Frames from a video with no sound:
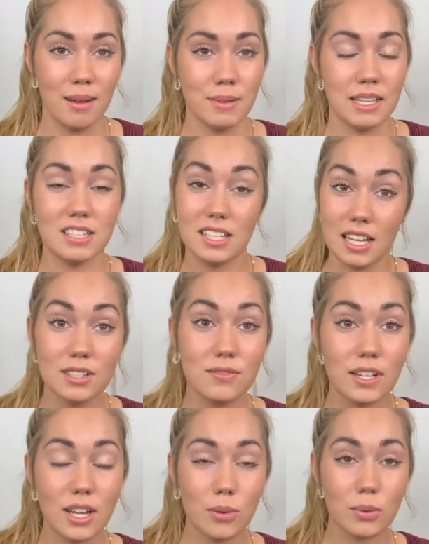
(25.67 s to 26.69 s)
in today's
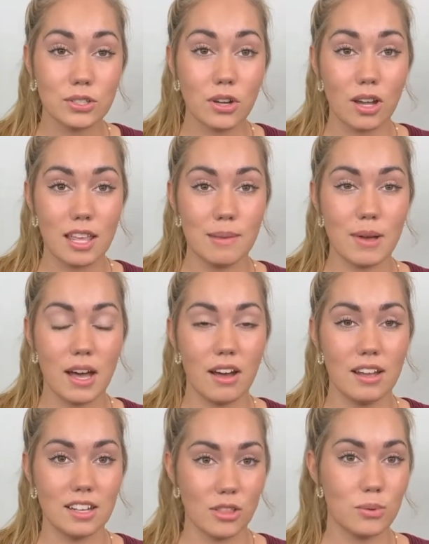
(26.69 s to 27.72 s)
video, we're talking
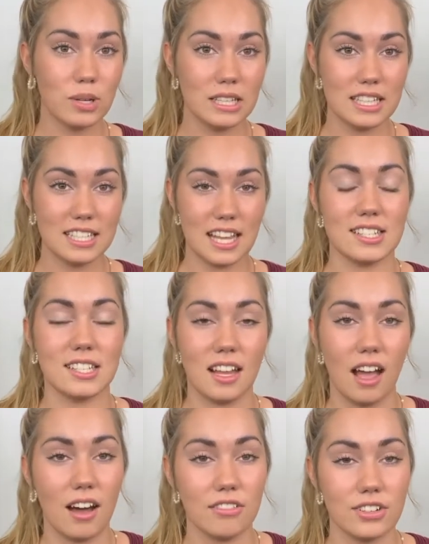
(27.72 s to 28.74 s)
about another one of the tests I
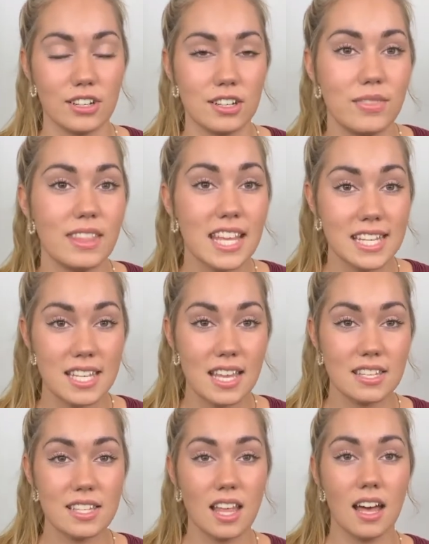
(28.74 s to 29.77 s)
offer. This
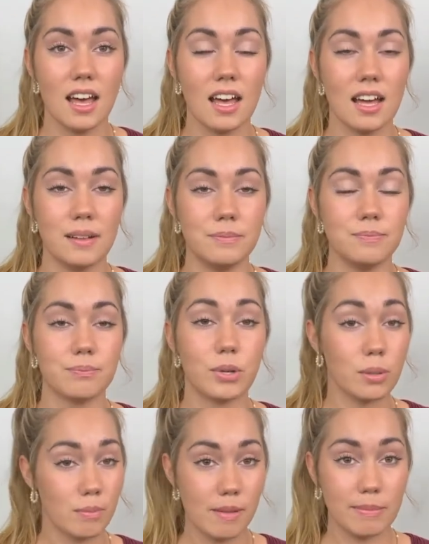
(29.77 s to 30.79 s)
is the
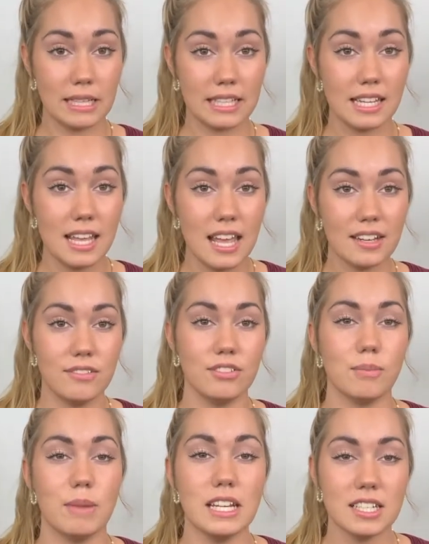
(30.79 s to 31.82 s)
permeability and
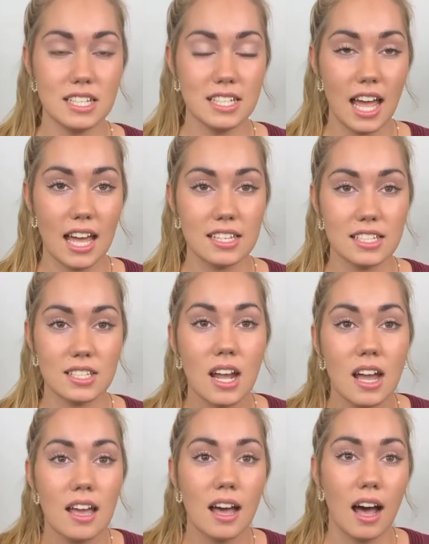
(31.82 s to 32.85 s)
inflammation test.
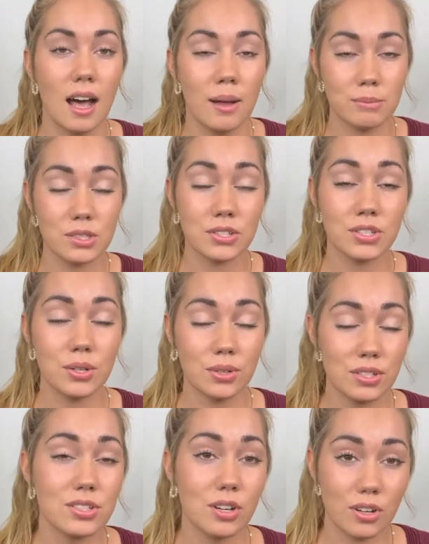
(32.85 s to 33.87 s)
So to
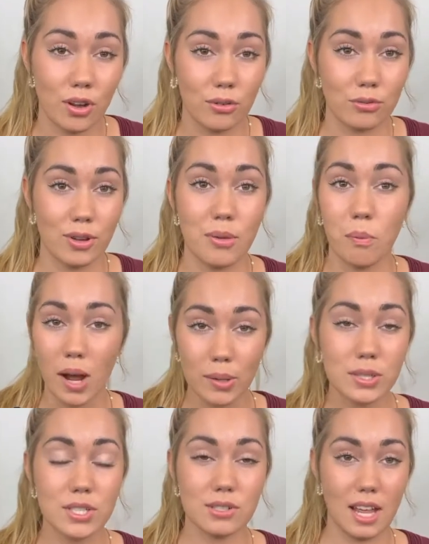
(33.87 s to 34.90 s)
start off with, why
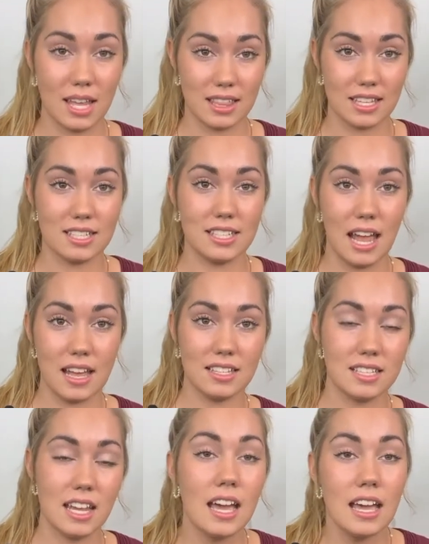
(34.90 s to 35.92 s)
would you take this
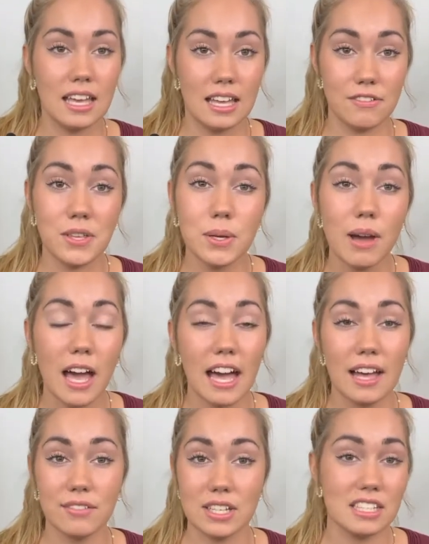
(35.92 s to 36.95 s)
test? If you
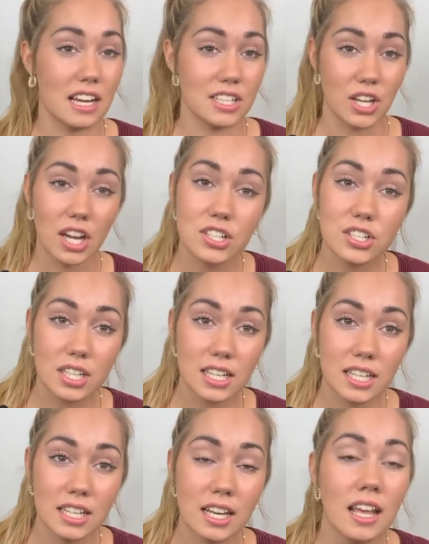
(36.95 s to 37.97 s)
have
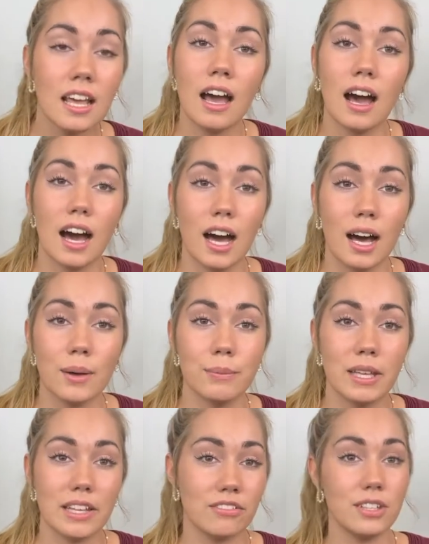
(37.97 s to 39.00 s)
indigestion,
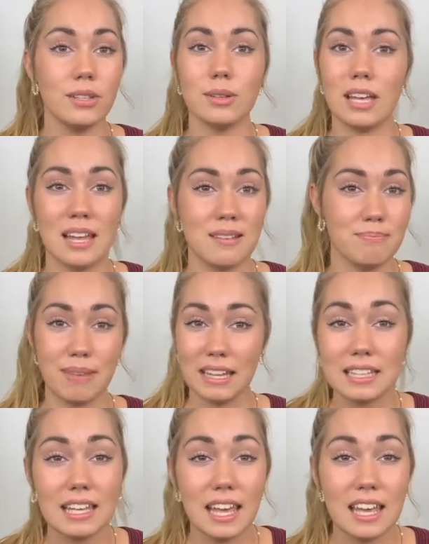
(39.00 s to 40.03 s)
if you get
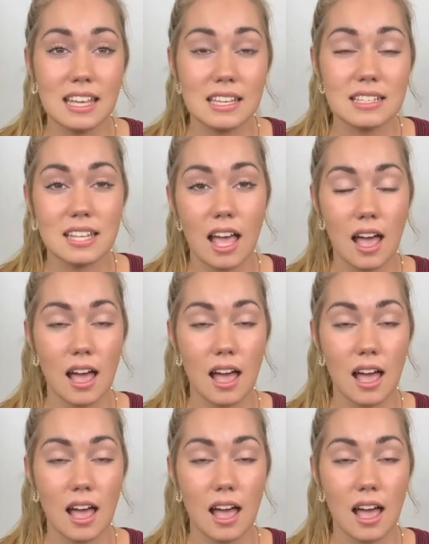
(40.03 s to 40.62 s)
belly aches,